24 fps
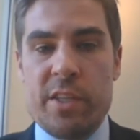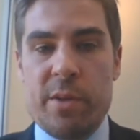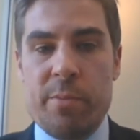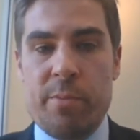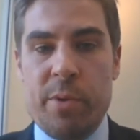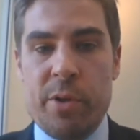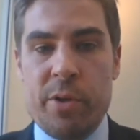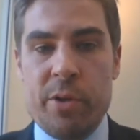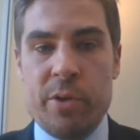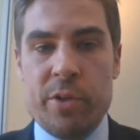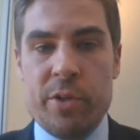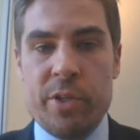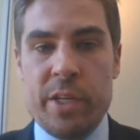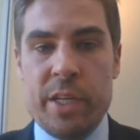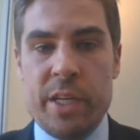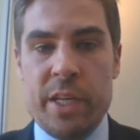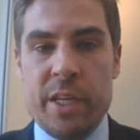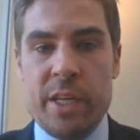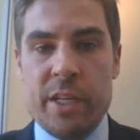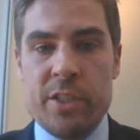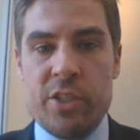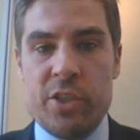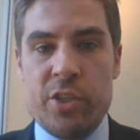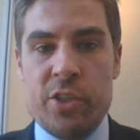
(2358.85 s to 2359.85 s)
ability
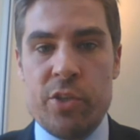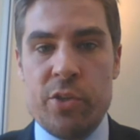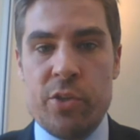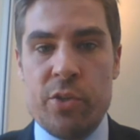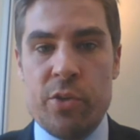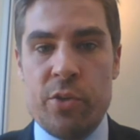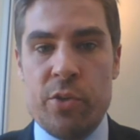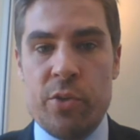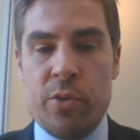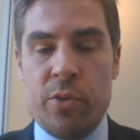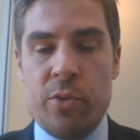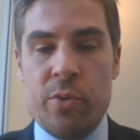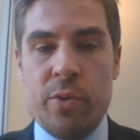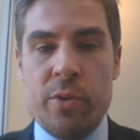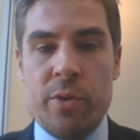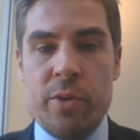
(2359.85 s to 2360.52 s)
to